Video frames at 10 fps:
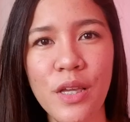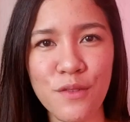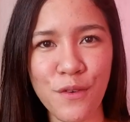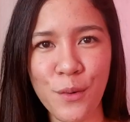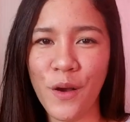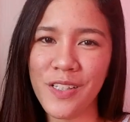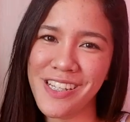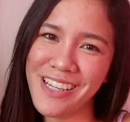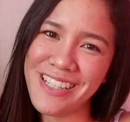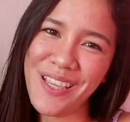Thanks for
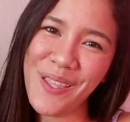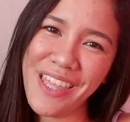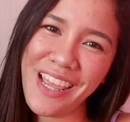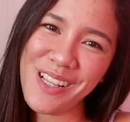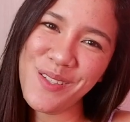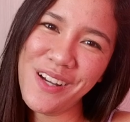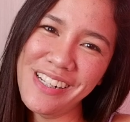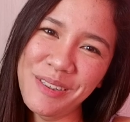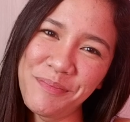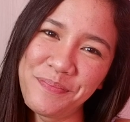watching. See you in the next
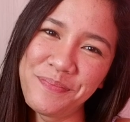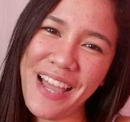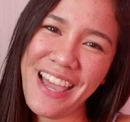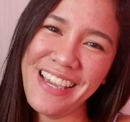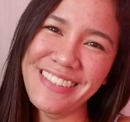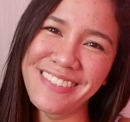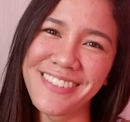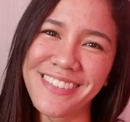one. Bye!